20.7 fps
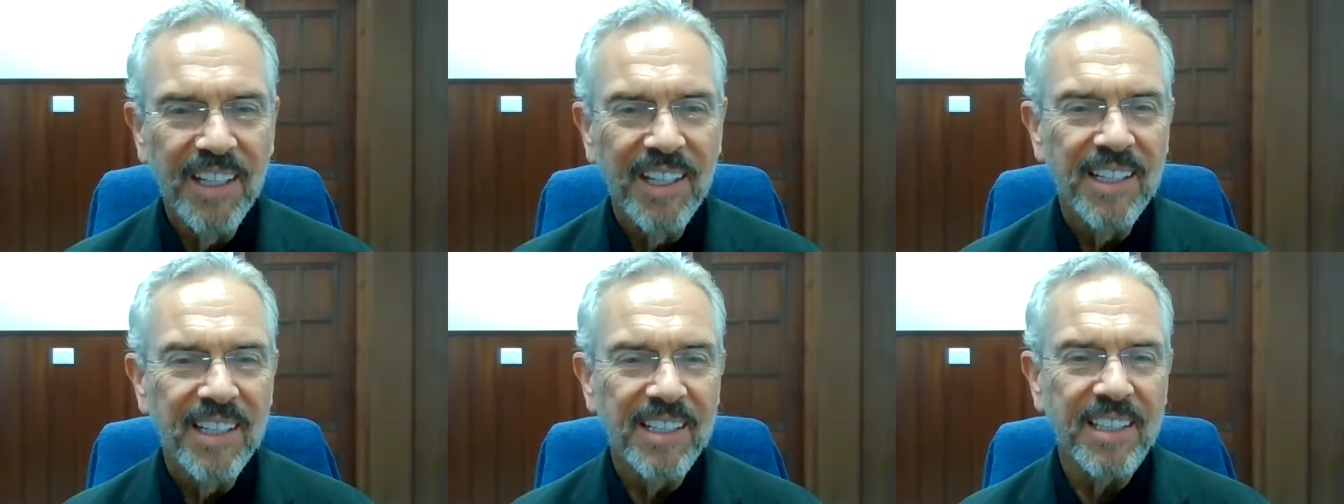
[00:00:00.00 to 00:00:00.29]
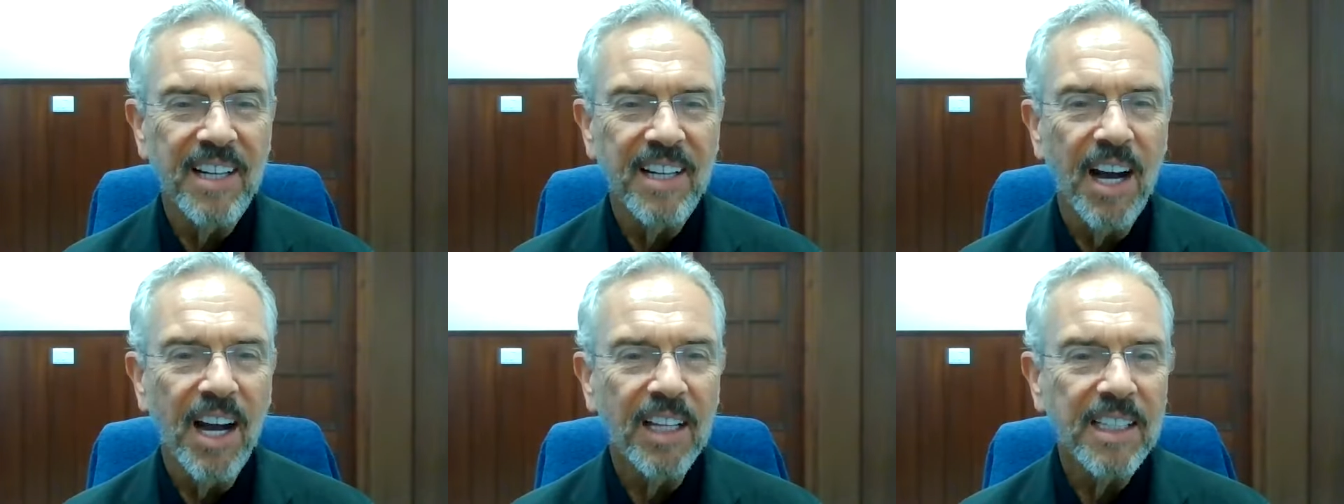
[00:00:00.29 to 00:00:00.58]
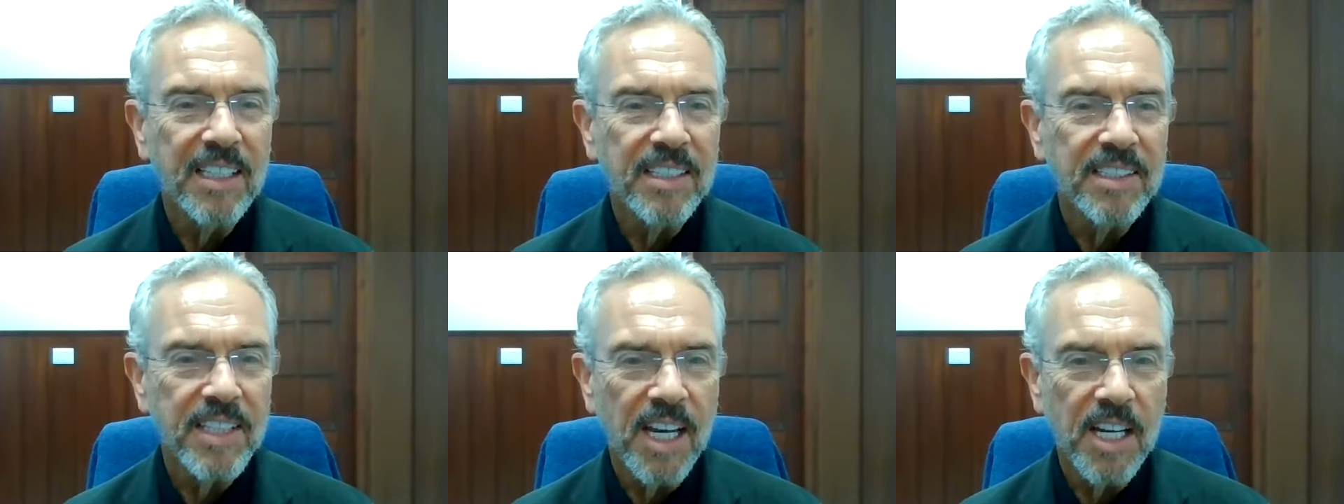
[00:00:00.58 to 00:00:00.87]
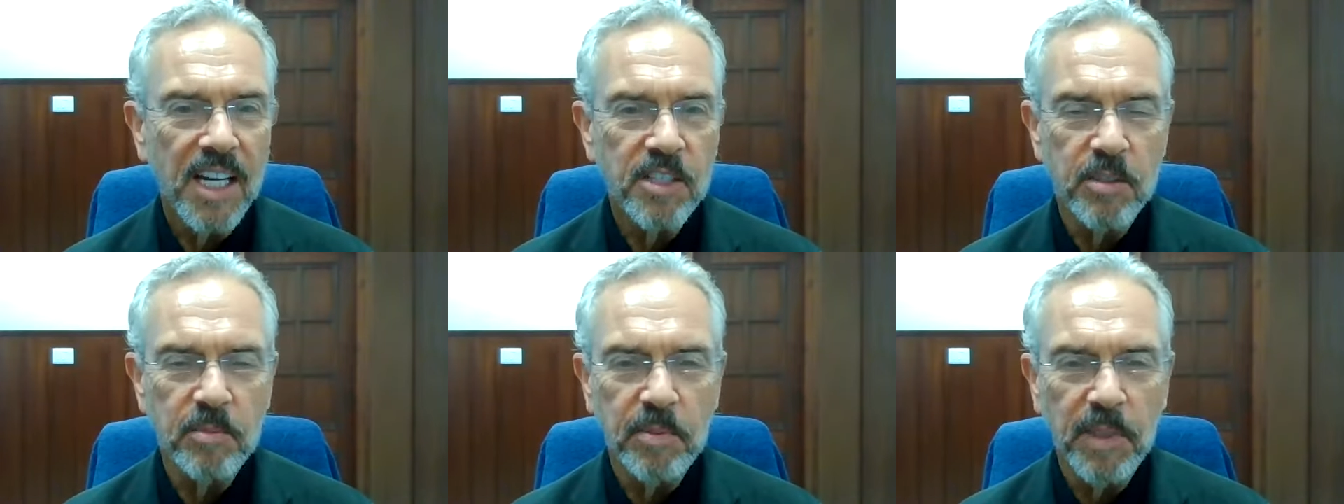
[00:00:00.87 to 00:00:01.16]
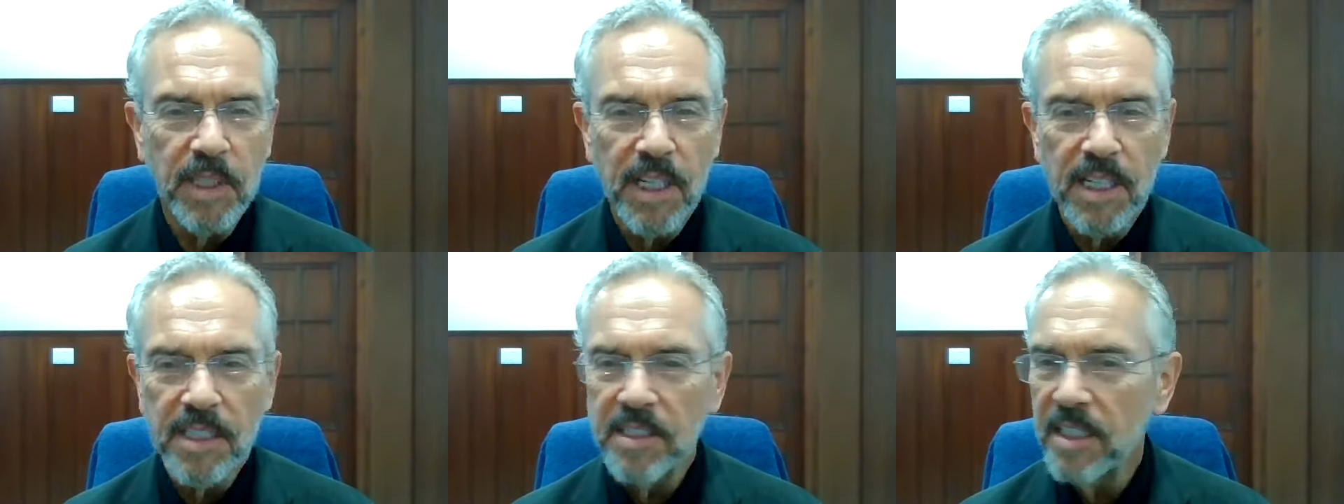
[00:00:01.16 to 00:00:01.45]
the callus
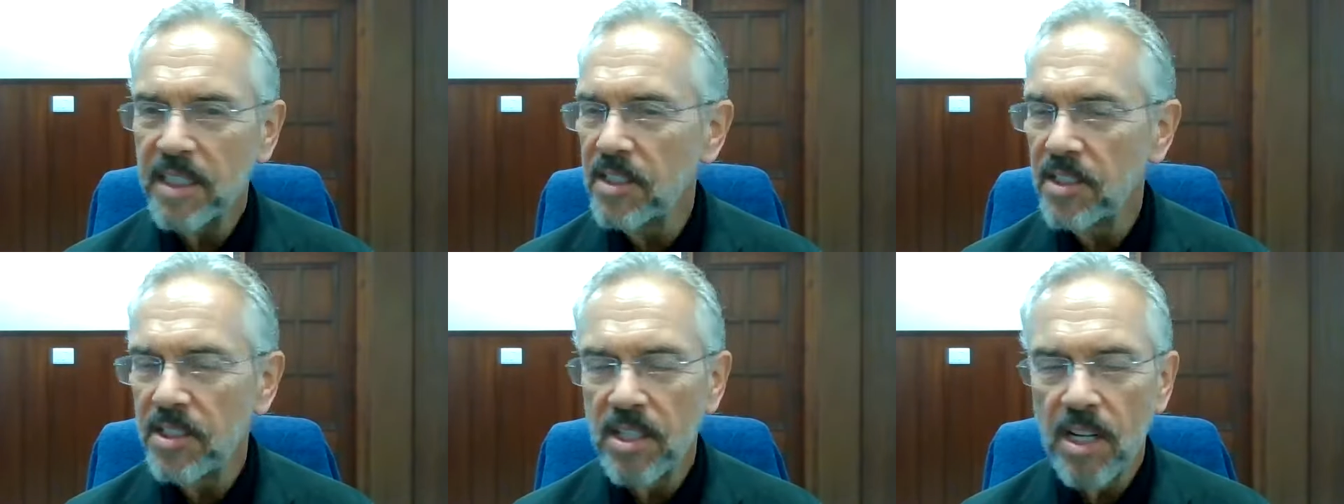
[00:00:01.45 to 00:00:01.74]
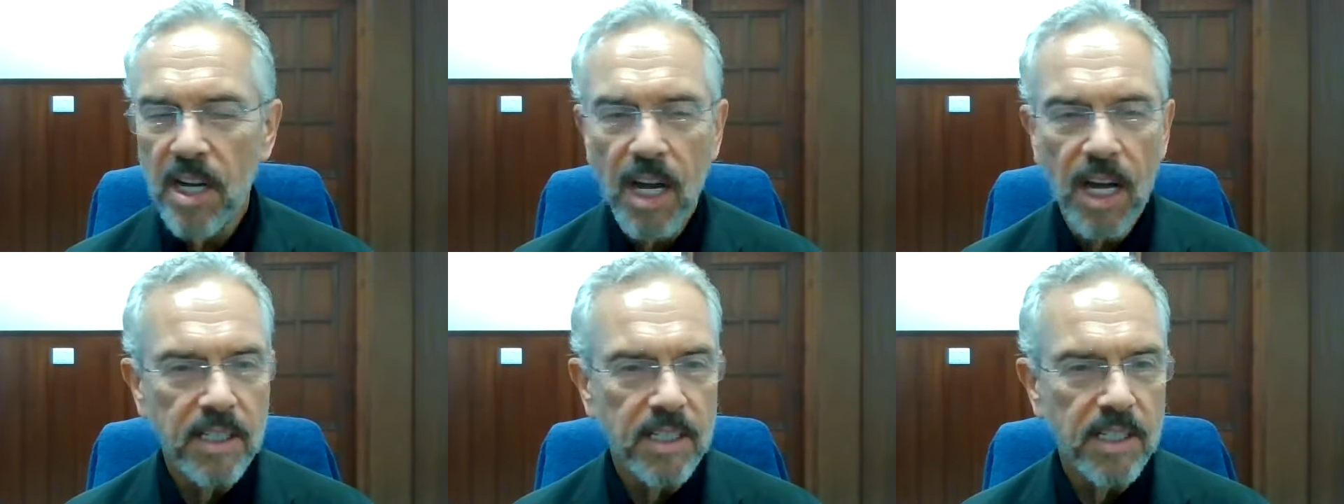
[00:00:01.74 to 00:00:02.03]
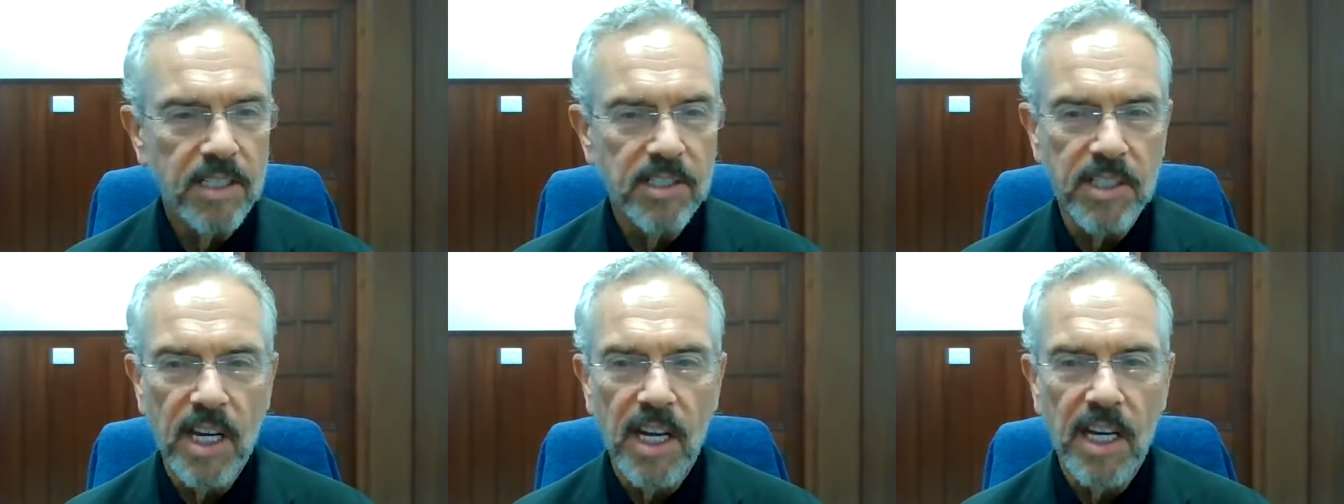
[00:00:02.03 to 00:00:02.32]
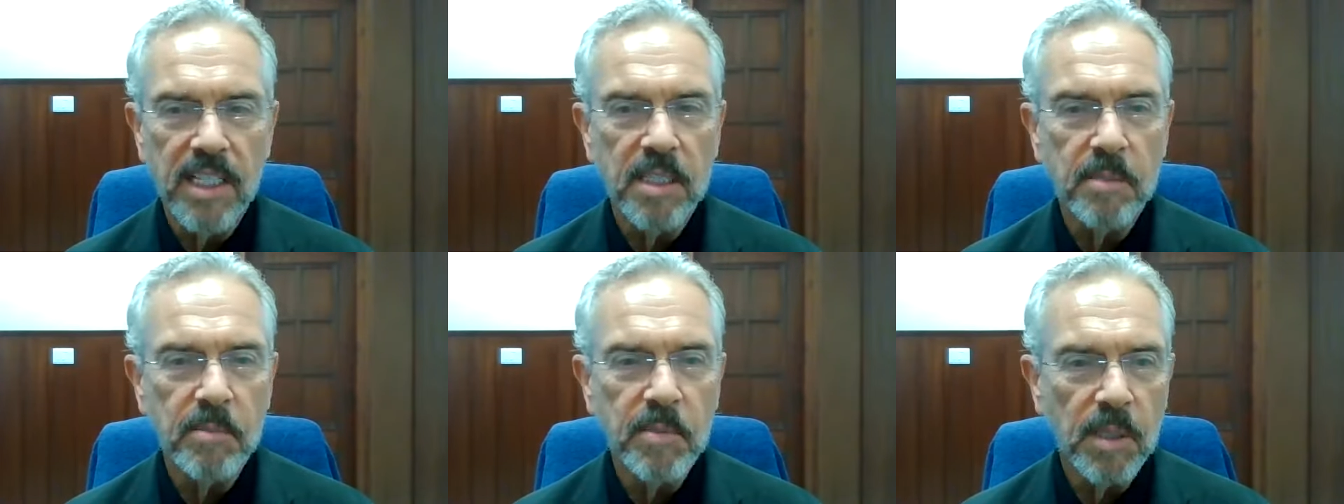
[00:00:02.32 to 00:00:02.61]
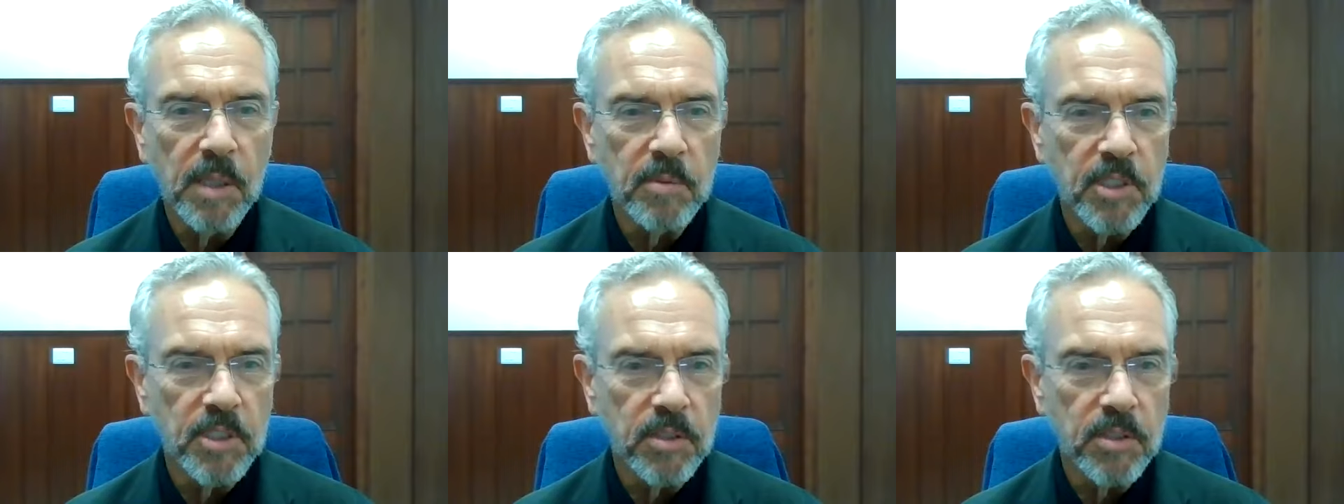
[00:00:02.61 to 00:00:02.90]
gastroplasty is not designed to be
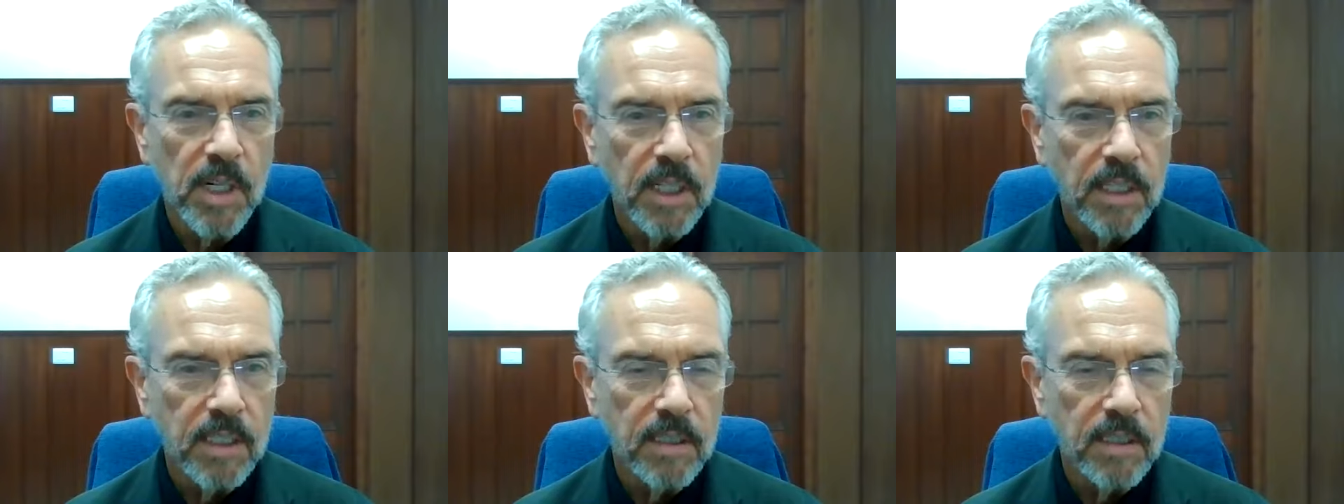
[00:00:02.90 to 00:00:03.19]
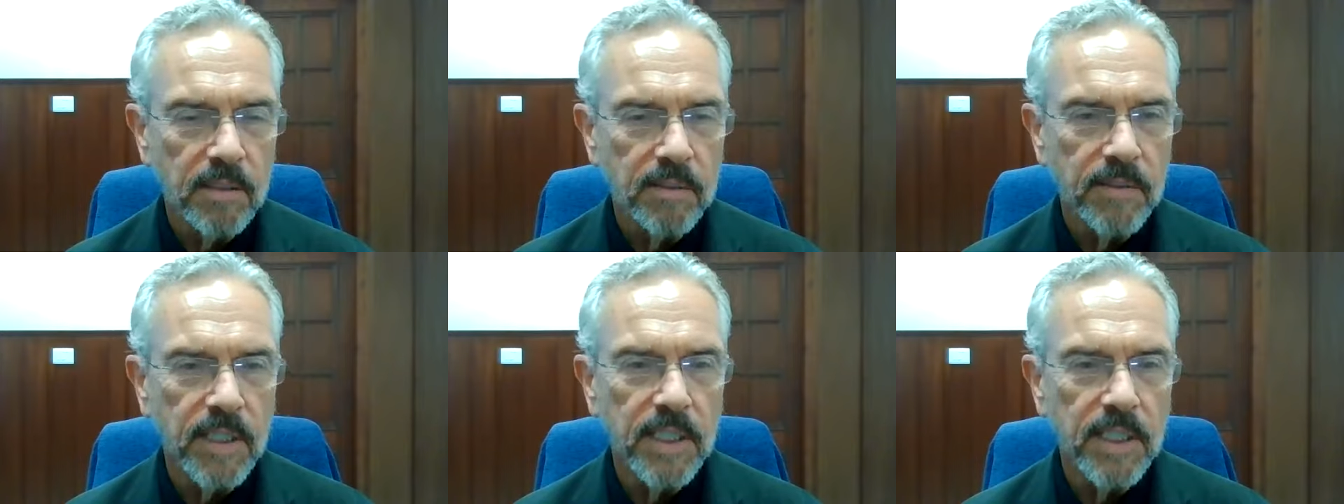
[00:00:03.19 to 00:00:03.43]
obstructive.